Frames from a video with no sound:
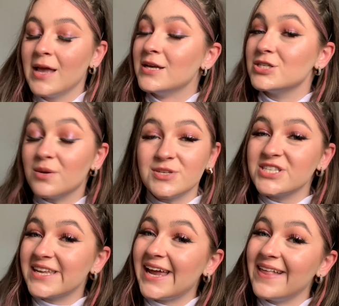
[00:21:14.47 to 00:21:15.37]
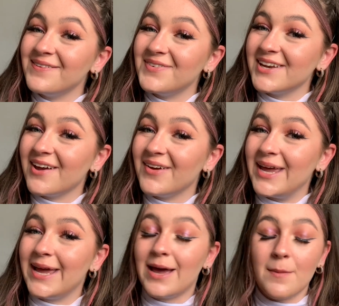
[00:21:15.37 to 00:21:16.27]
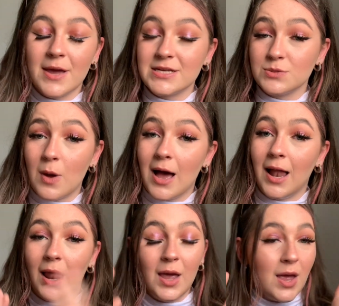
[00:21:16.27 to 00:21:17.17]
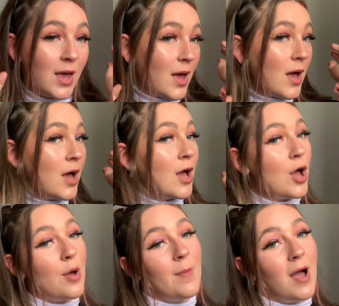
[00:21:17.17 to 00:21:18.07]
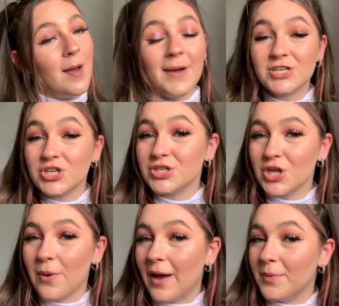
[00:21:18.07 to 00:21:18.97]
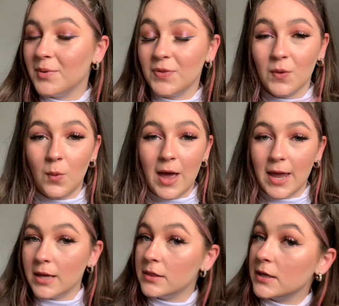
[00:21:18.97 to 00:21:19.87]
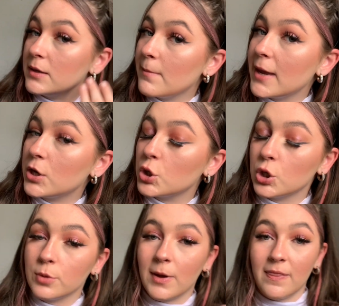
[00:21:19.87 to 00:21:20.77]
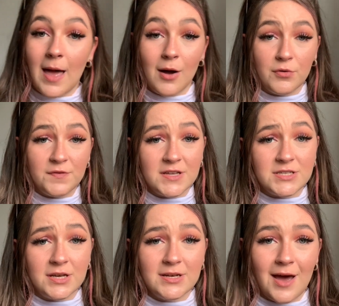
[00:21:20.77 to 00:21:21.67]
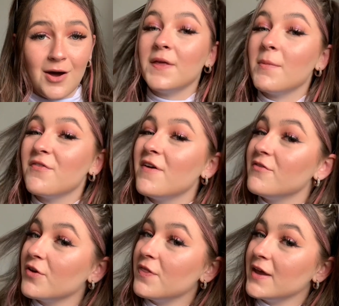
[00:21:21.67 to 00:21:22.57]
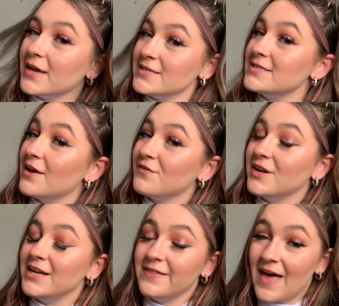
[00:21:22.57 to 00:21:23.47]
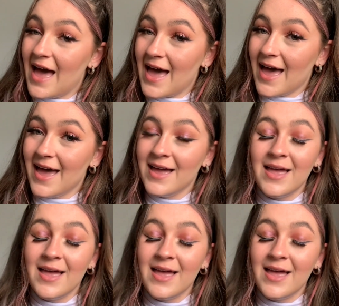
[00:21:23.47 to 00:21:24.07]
So I'm just going to end the video here, I may as well. I'm actually so happy with the way the makeup and the outfit turned out. My favourite thing is definitely the hair.